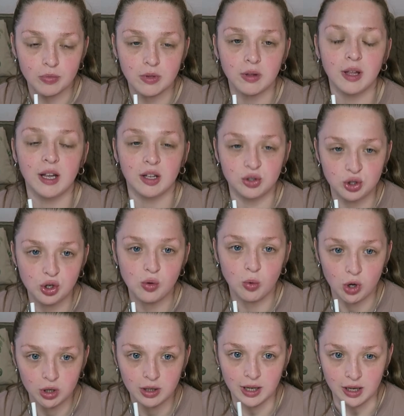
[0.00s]
Like I do
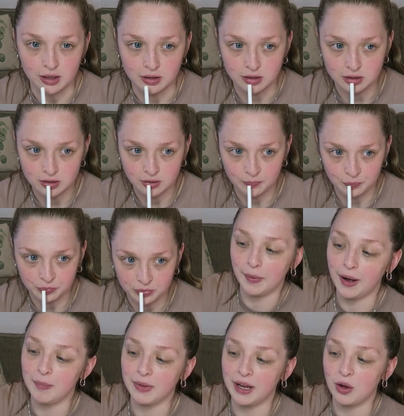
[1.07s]
want kids,
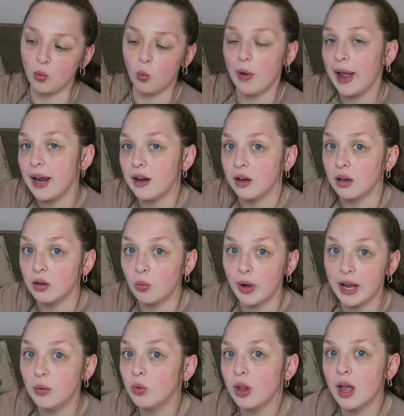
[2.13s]
but I'm like, when
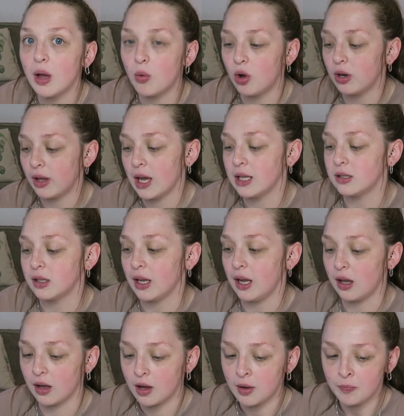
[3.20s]
will I want kids?
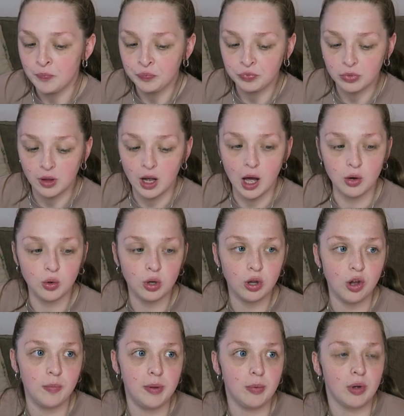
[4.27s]
Like I know a
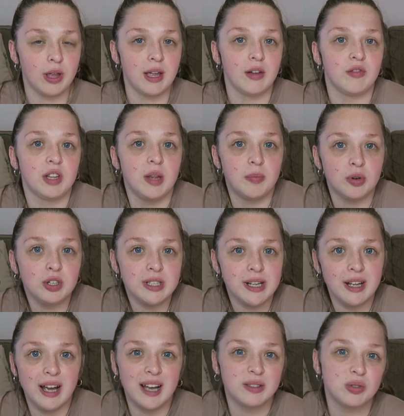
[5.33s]
lot of people can get really
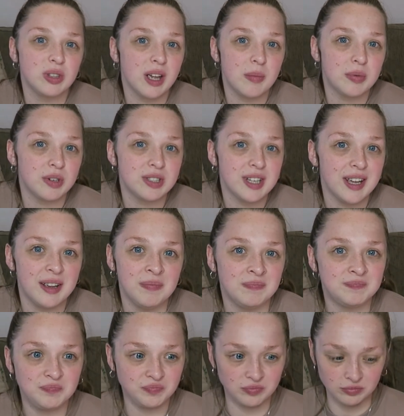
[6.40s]
broody. I don't get broody
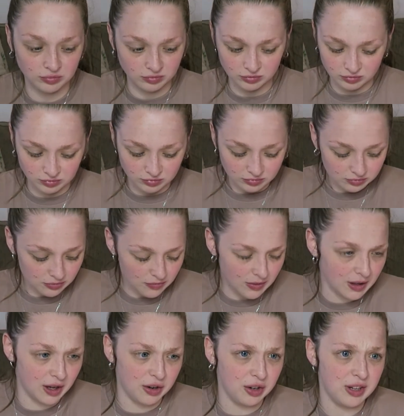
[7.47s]

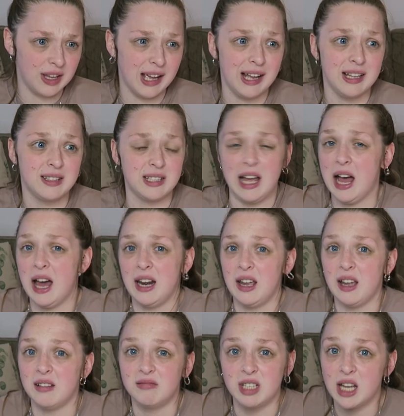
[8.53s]
around kids.
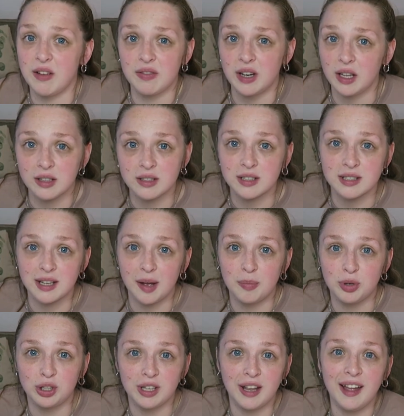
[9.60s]
Harry definitely doesn't get
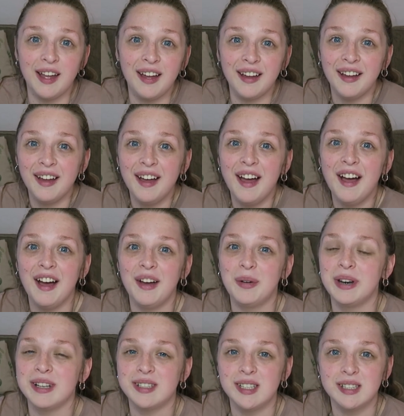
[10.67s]
broody when
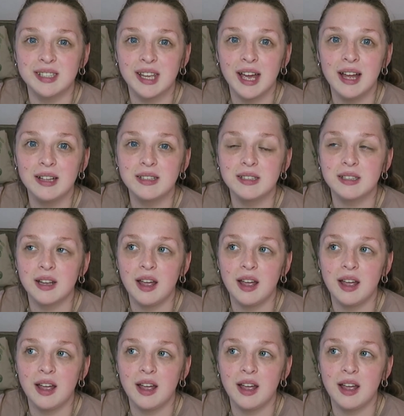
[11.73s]
he sees kids.